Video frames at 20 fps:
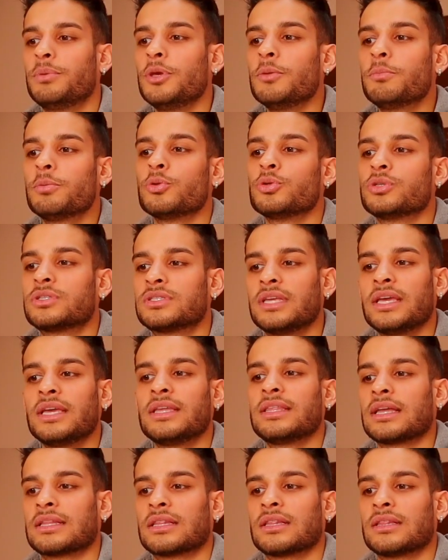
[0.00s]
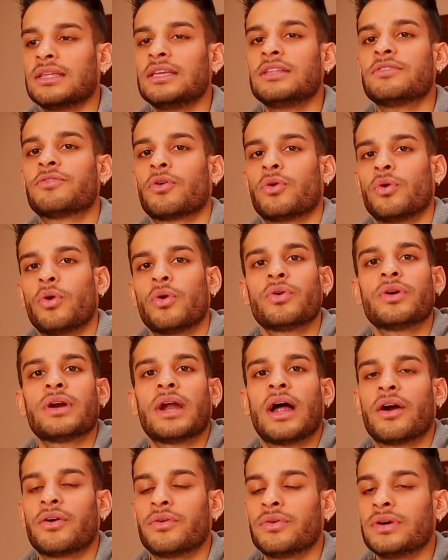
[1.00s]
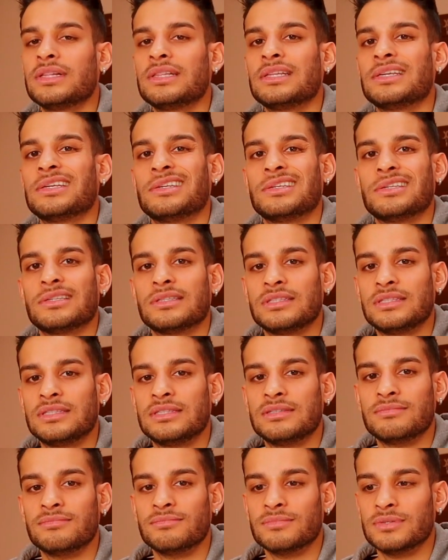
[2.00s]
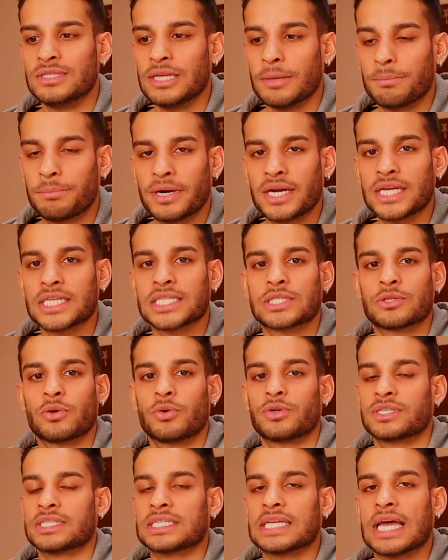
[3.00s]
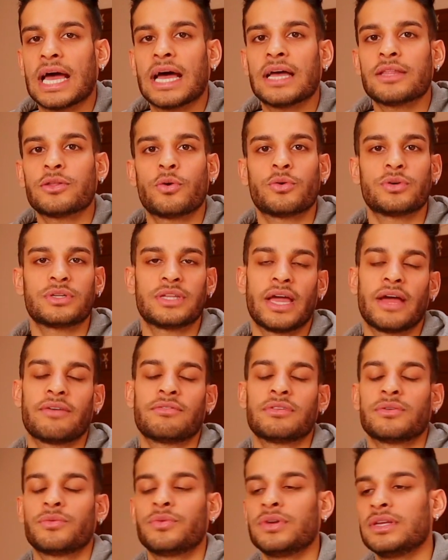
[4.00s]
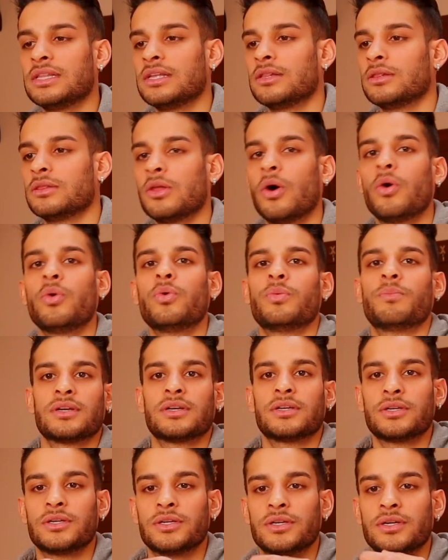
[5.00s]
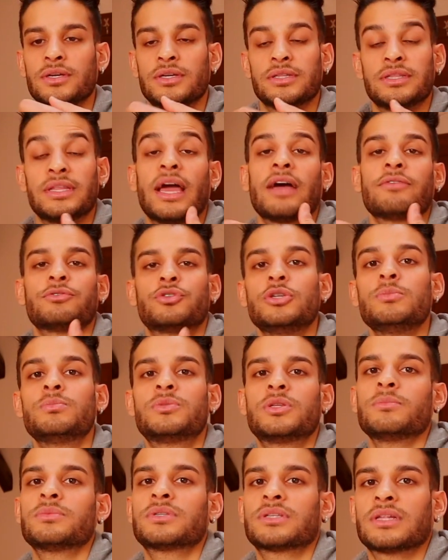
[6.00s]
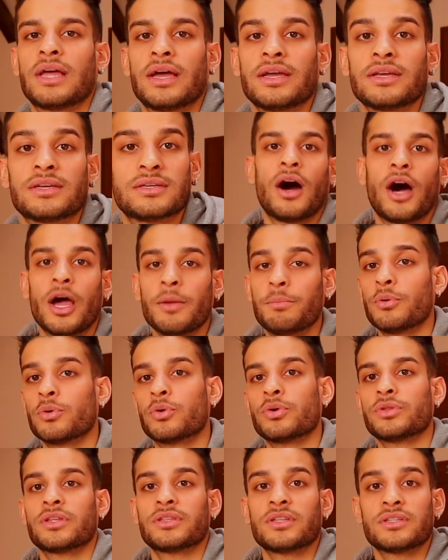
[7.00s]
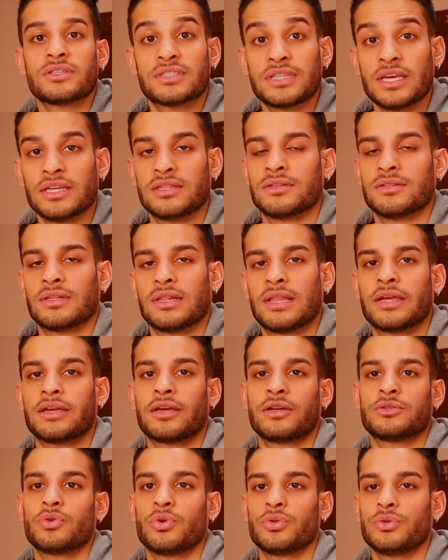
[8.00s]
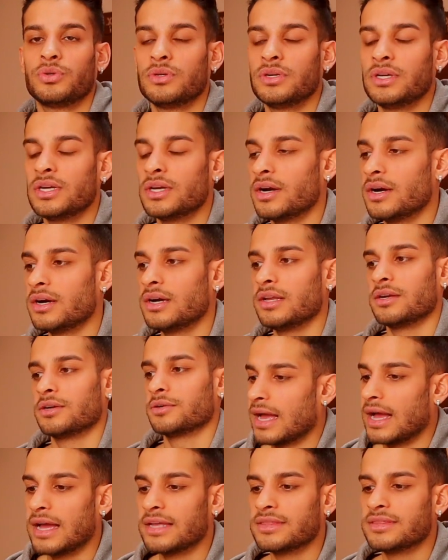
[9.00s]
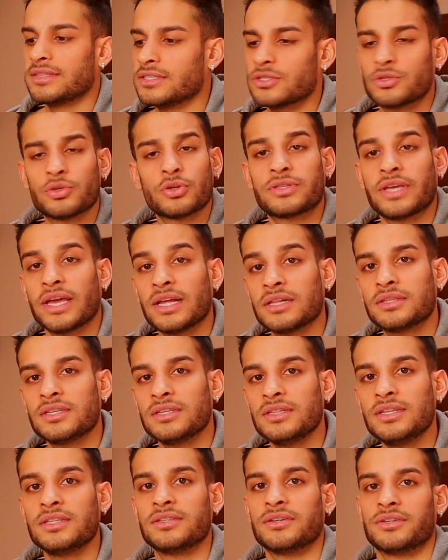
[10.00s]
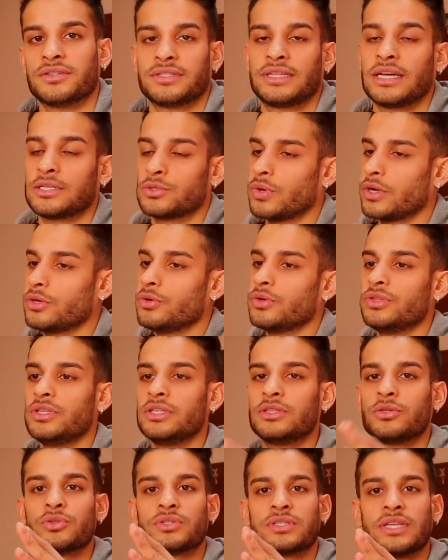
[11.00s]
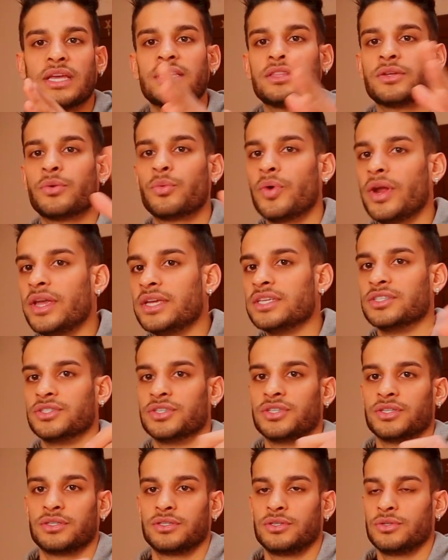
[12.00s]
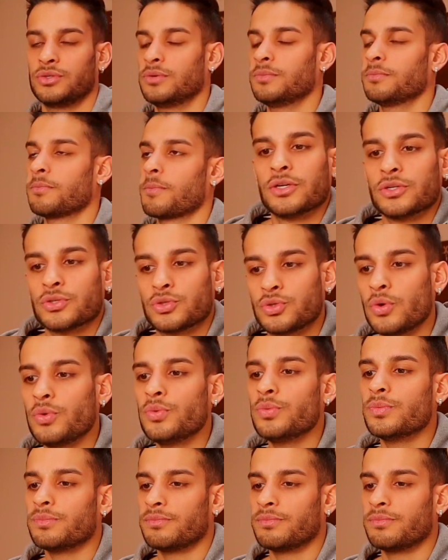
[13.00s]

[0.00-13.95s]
people who stay that lean for longer are really depressed or sad, or they have really low, they have symptoms like hypogonadal state, like I told you earlier. And it's not healthy neither. That's why you need to stay in the range, you know? So,